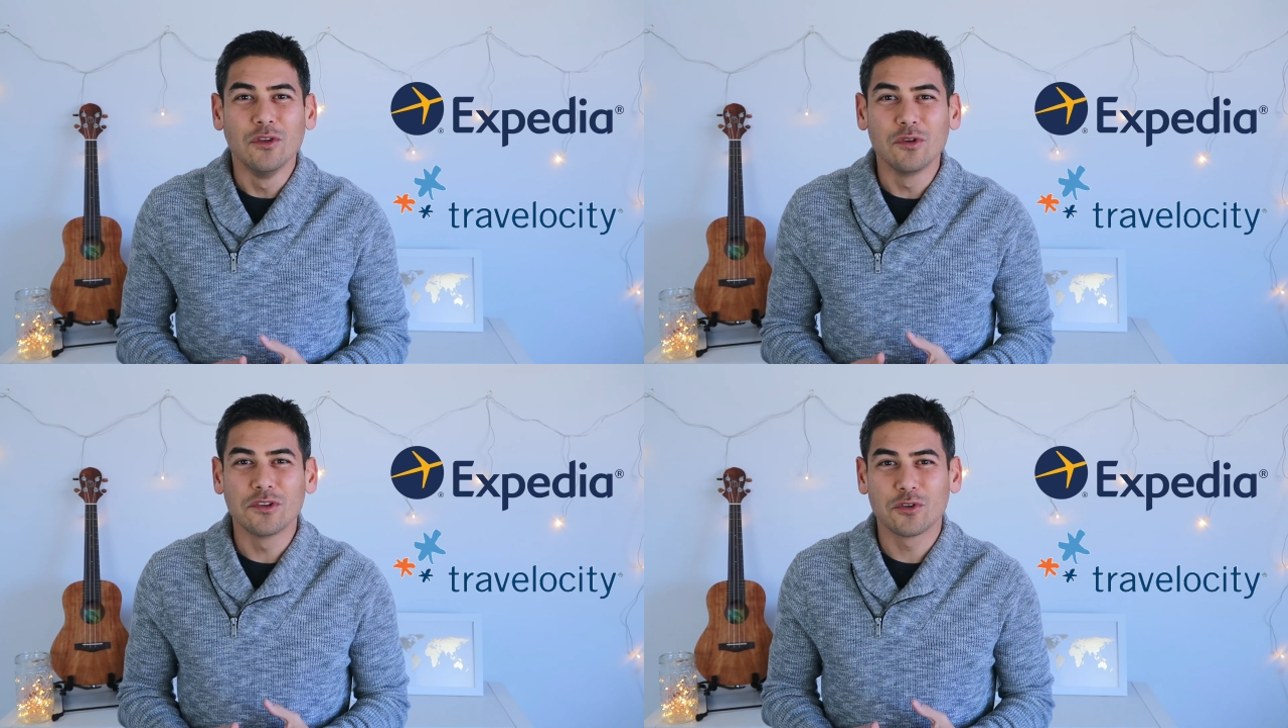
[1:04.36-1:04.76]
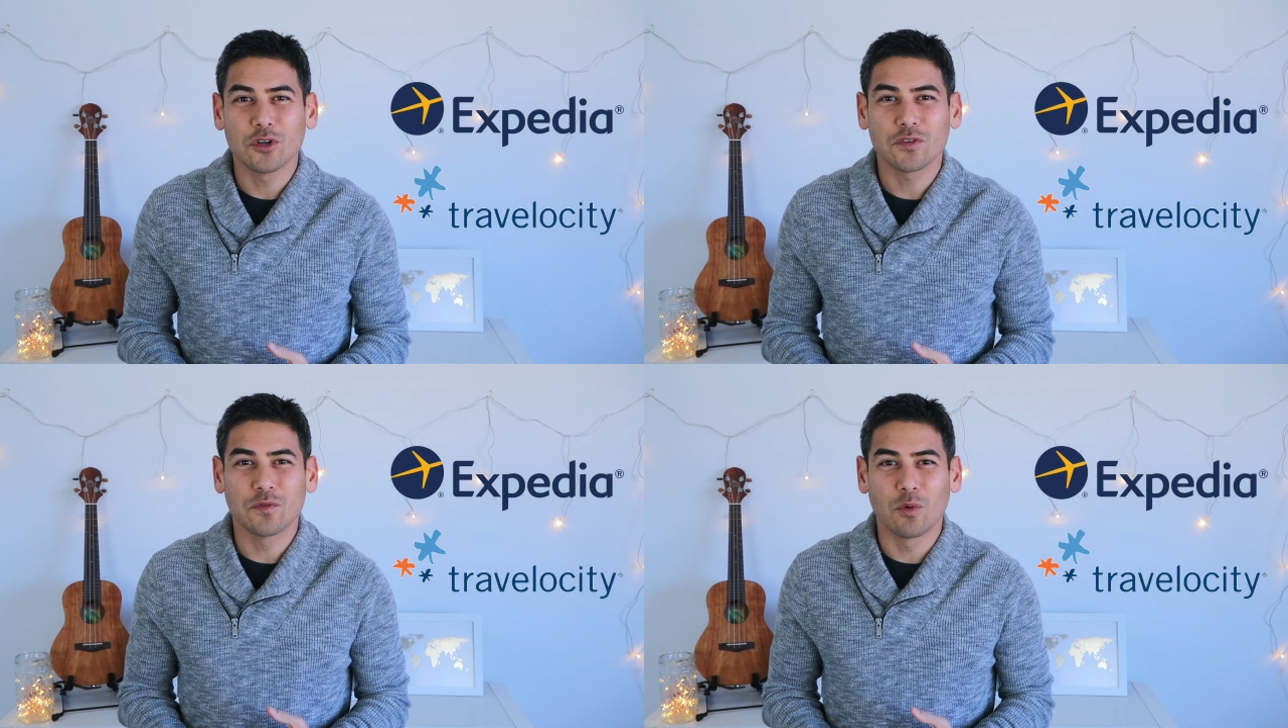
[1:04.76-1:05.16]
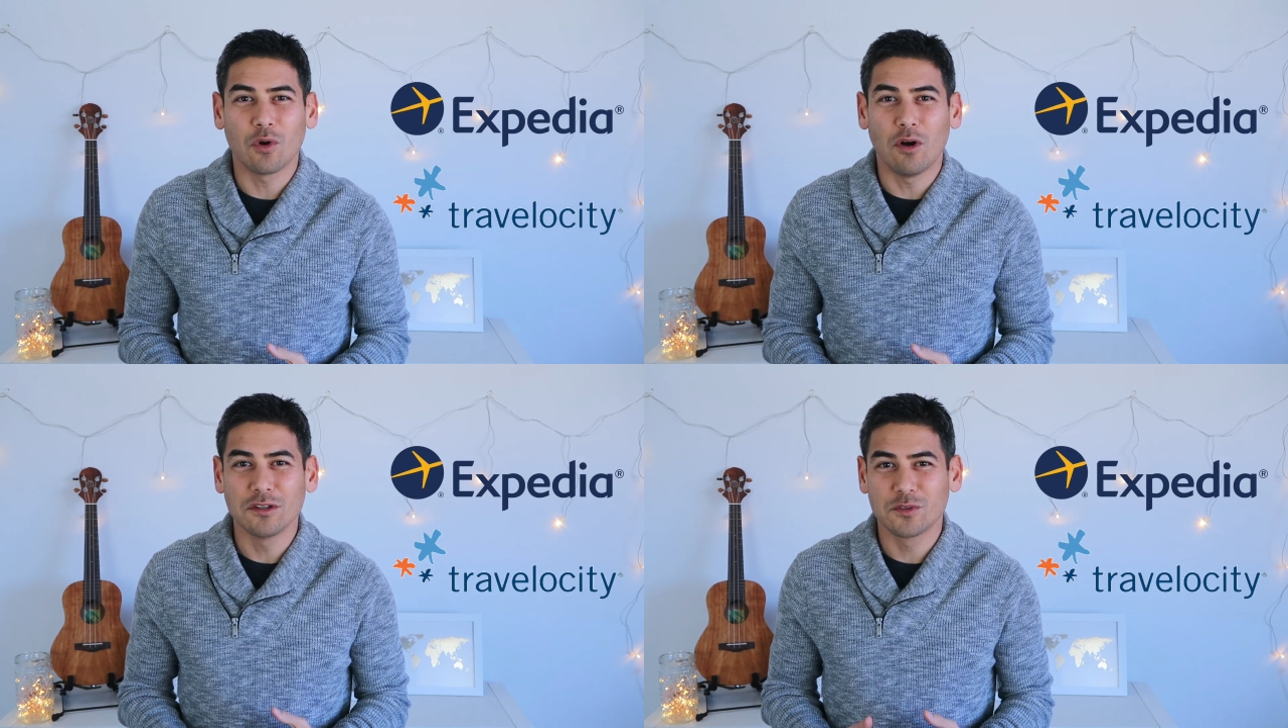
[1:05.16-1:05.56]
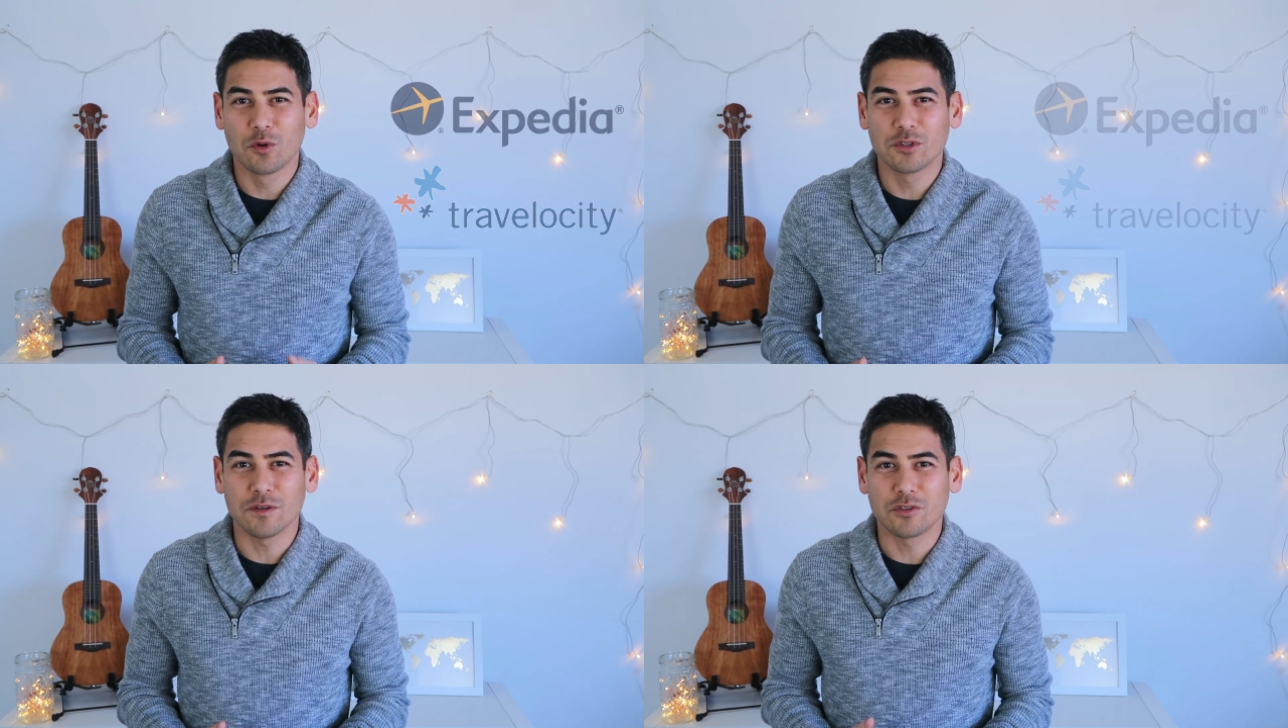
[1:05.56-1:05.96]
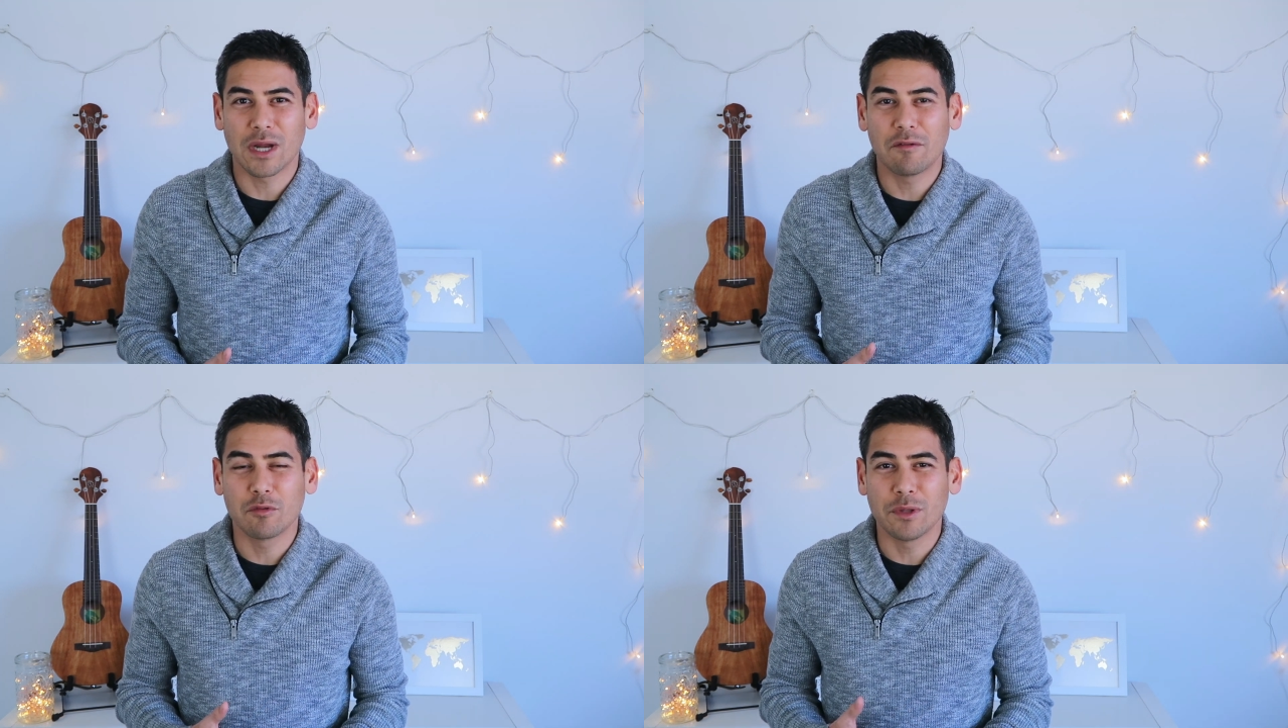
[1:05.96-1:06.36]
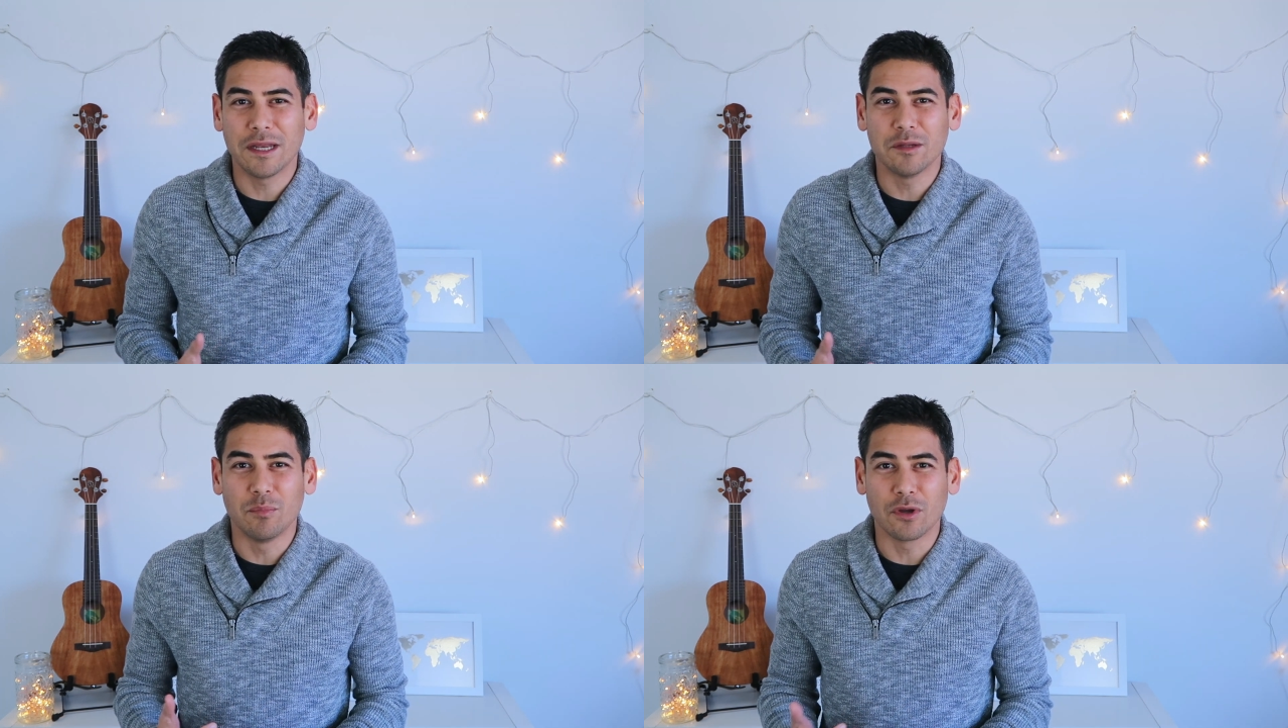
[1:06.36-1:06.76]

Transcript: You can search for all sorts of travel-related